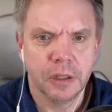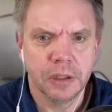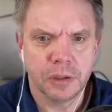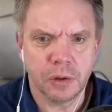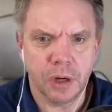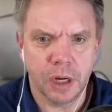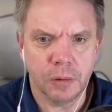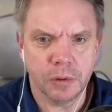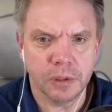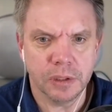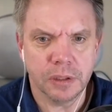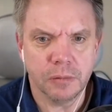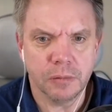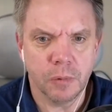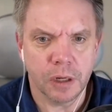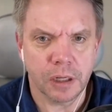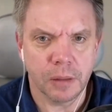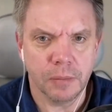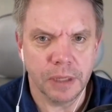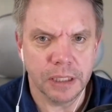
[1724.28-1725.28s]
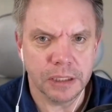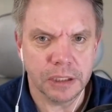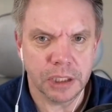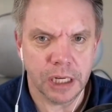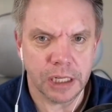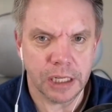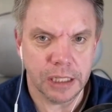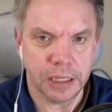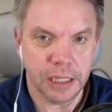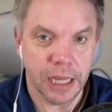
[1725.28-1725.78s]
So I would recommend
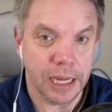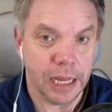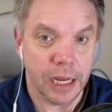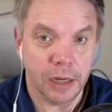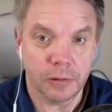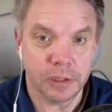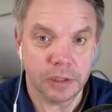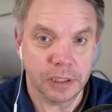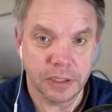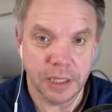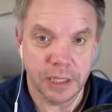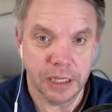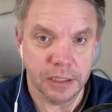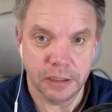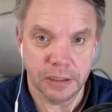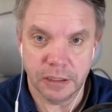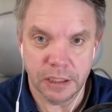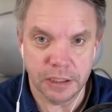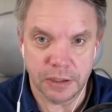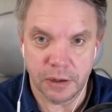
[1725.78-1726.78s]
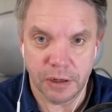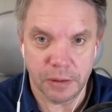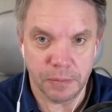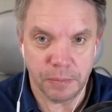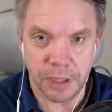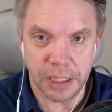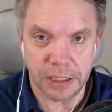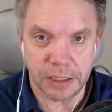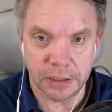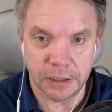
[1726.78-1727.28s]
checking that out, because then it's already
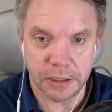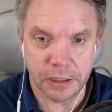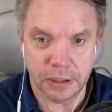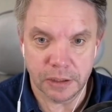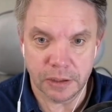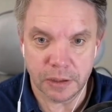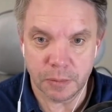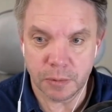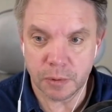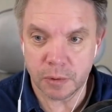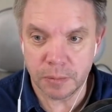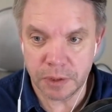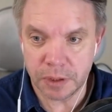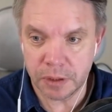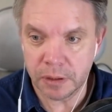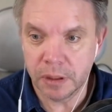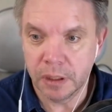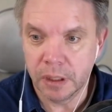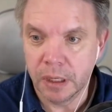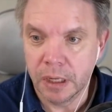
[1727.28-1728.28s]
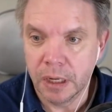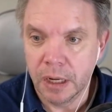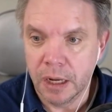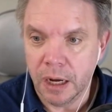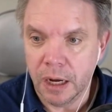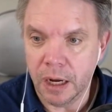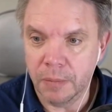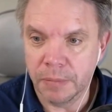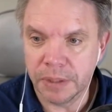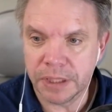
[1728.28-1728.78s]
baked into your subscription.
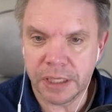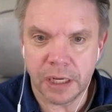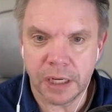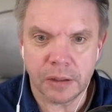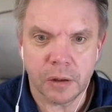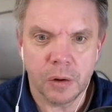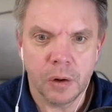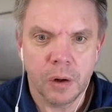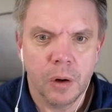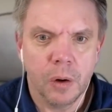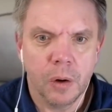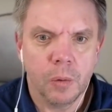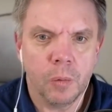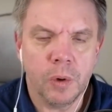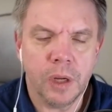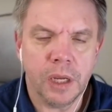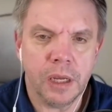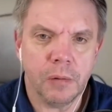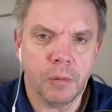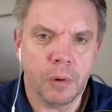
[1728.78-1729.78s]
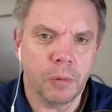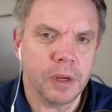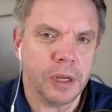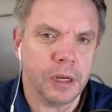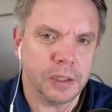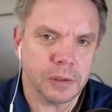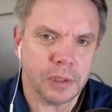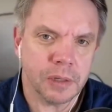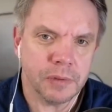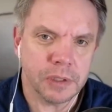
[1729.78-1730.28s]
But the other, what we
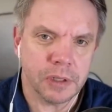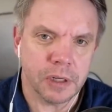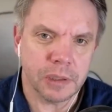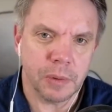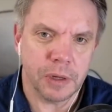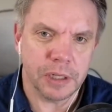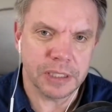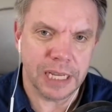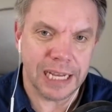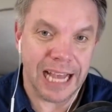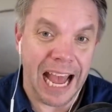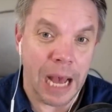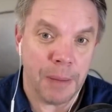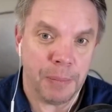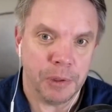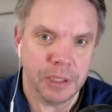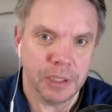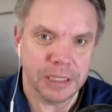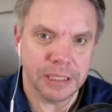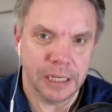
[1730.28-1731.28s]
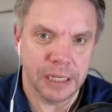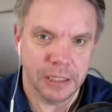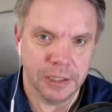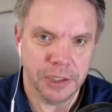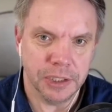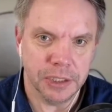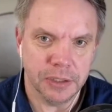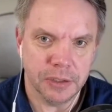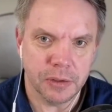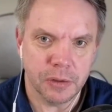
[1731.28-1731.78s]
also haven't talked about is like Apple
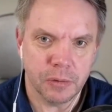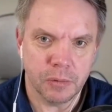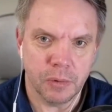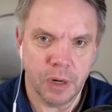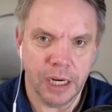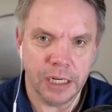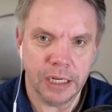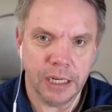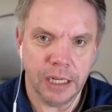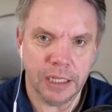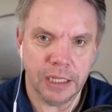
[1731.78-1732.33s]
Intelligence, right?